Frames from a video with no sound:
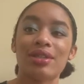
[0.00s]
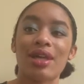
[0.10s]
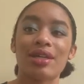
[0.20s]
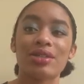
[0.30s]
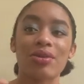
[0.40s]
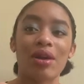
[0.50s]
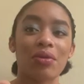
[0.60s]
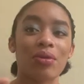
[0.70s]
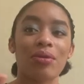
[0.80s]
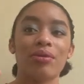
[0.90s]
I still have a
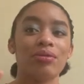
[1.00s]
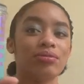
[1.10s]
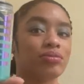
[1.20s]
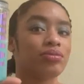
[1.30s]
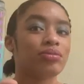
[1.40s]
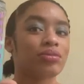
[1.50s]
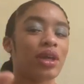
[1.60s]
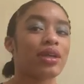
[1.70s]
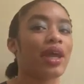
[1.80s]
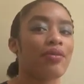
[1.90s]
whole
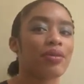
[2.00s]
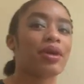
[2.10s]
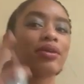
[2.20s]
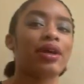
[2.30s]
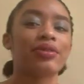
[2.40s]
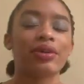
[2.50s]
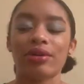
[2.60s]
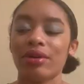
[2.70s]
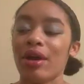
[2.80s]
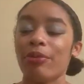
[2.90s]
like half a bottle left,
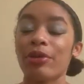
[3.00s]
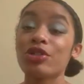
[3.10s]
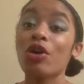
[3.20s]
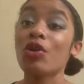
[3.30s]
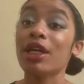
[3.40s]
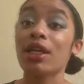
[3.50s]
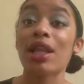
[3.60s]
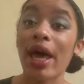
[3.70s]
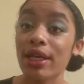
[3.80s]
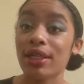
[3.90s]
y'all. Because you don't need a
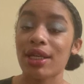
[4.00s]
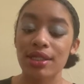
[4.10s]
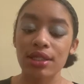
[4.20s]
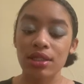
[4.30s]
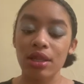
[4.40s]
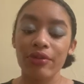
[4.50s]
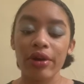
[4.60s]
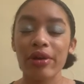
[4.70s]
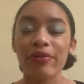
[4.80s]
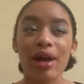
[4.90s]
lot of this. It's a
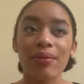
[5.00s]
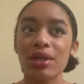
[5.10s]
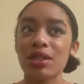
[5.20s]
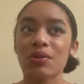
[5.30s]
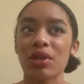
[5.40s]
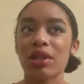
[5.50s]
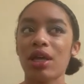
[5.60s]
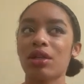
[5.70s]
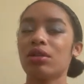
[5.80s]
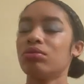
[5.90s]
very fine mist, but
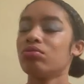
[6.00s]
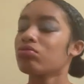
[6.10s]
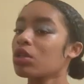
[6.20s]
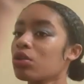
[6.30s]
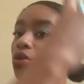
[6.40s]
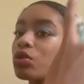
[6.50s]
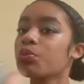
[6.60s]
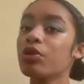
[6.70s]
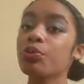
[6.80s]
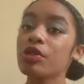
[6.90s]
like a little
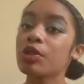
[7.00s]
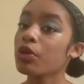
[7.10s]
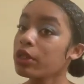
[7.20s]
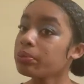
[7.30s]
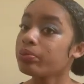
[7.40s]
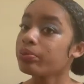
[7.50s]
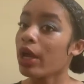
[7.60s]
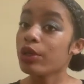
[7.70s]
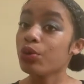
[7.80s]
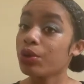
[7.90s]
spurt, spurt, spurt,
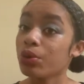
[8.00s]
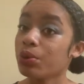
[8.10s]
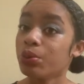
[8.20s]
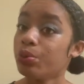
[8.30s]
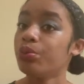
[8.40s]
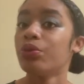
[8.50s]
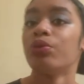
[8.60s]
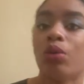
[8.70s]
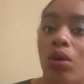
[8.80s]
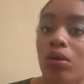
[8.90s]
and you cool.
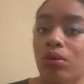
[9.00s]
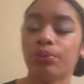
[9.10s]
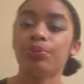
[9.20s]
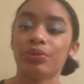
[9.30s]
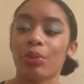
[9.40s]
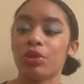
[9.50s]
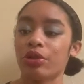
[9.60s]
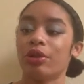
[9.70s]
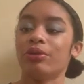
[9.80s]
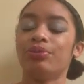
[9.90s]
Hold on, let me show
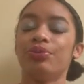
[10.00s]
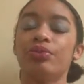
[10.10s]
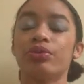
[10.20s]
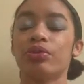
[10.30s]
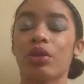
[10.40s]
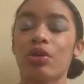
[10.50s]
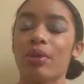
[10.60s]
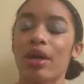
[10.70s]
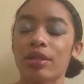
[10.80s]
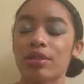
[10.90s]
y'all with
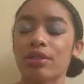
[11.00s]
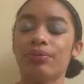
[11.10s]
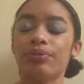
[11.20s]
my eyes.